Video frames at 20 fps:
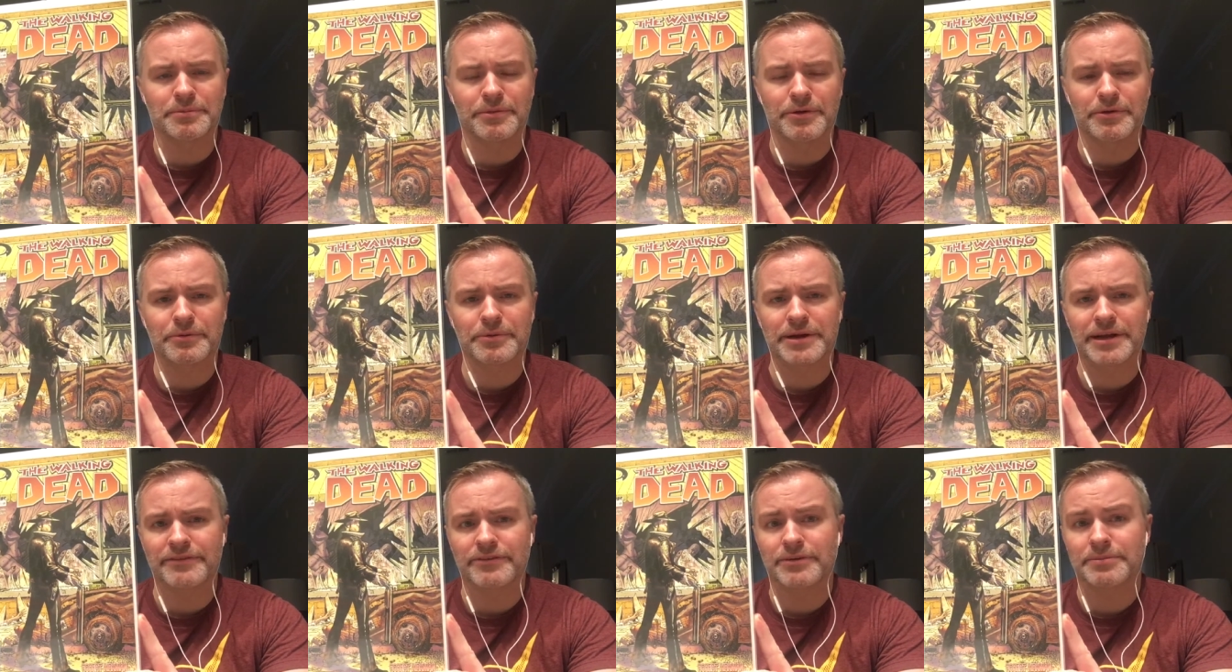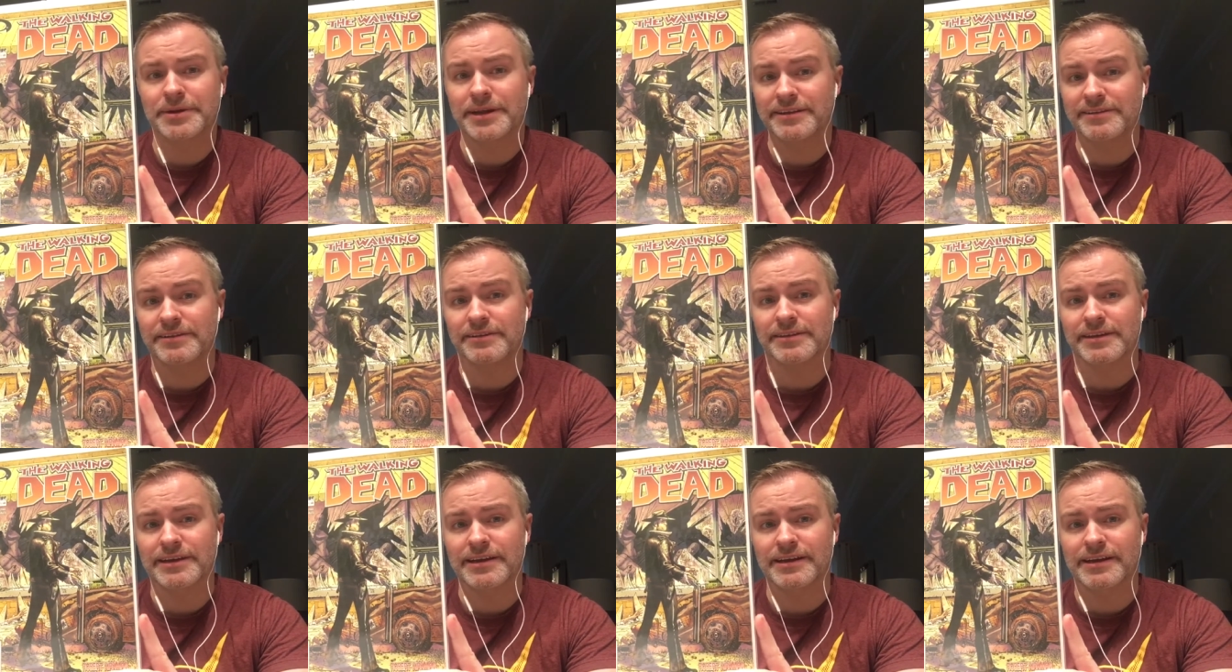whatever. But I still
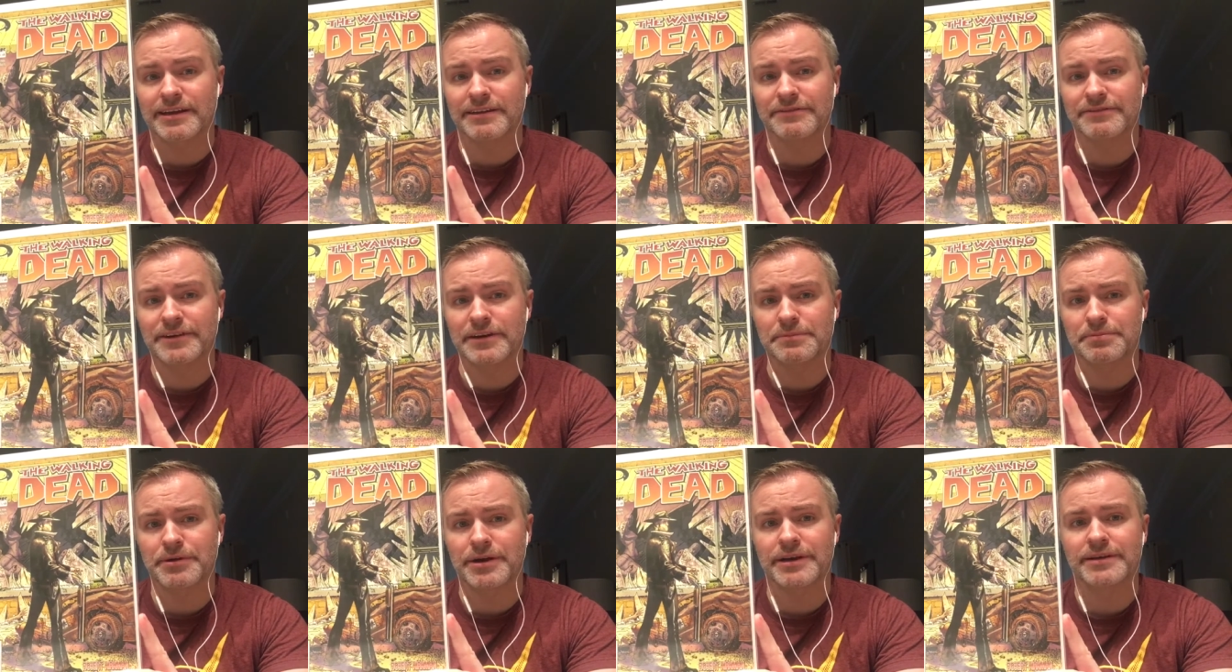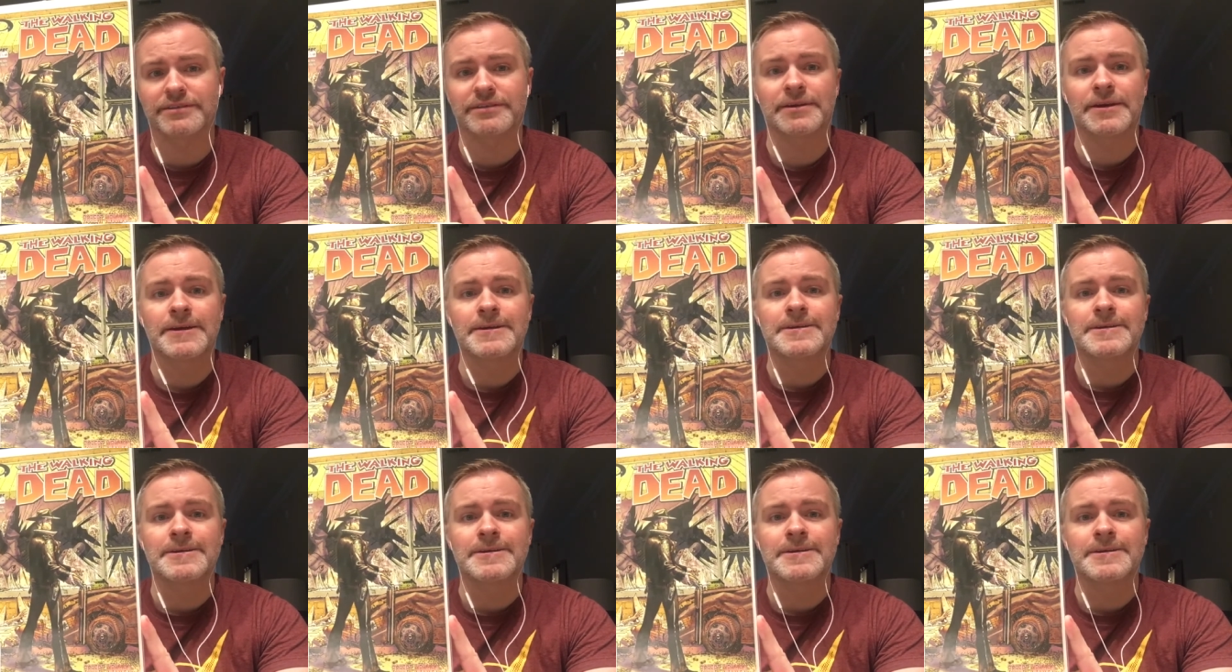think I got a fair price.